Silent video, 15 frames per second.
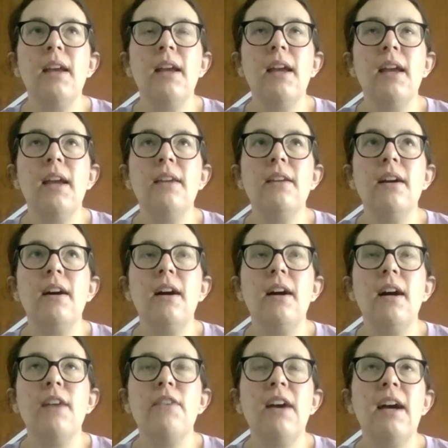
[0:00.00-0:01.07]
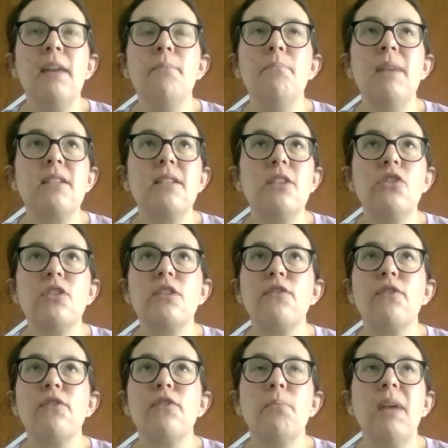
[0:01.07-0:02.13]
And I've had messages
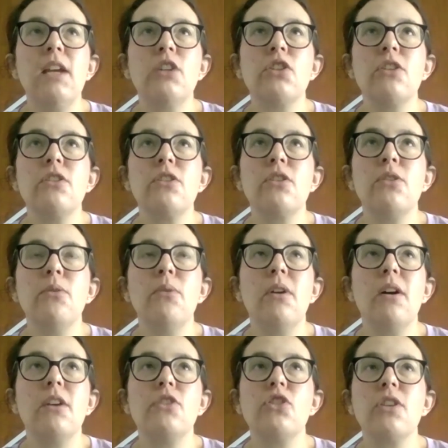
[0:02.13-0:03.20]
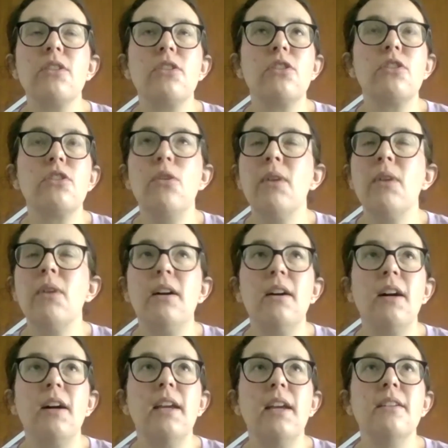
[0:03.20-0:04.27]
from patients who are just so
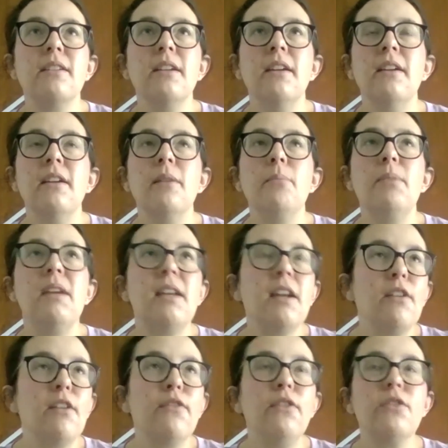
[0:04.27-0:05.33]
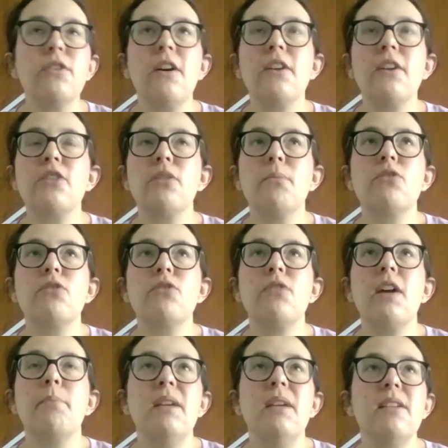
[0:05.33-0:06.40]
kind be careful, Dr.
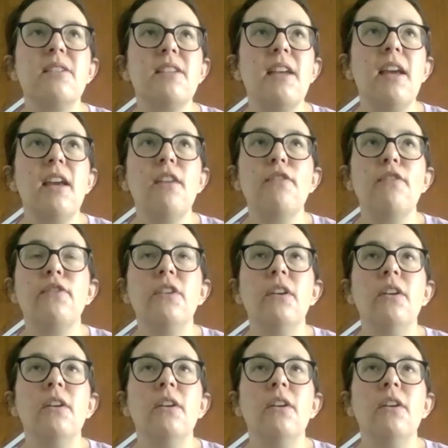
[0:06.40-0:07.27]
Mizdrak, be safe,